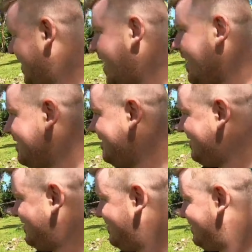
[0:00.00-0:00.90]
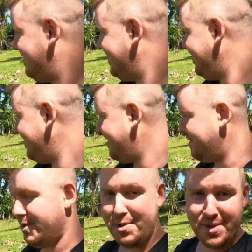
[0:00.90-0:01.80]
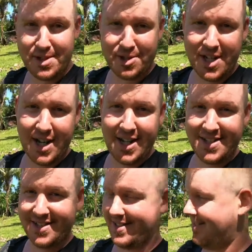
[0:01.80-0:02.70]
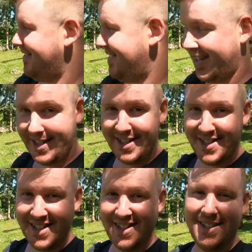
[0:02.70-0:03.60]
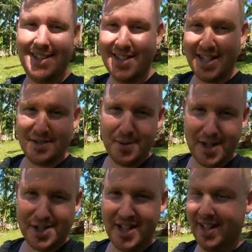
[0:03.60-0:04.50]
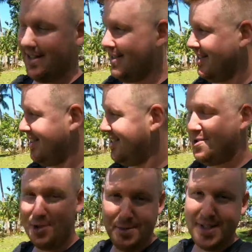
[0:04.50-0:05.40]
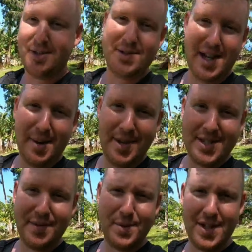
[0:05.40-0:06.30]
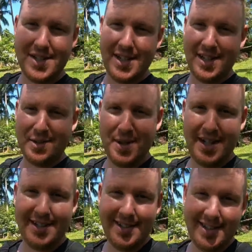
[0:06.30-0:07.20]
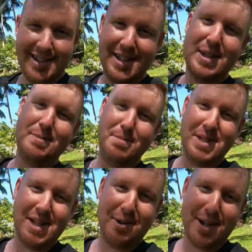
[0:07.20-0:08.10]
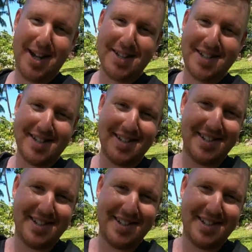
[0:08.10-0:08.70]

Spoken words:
Yeah, do your research, guys. Take it easy. Thanks for watching. Shoot me those comments if you want to see another one. Peace out, guys.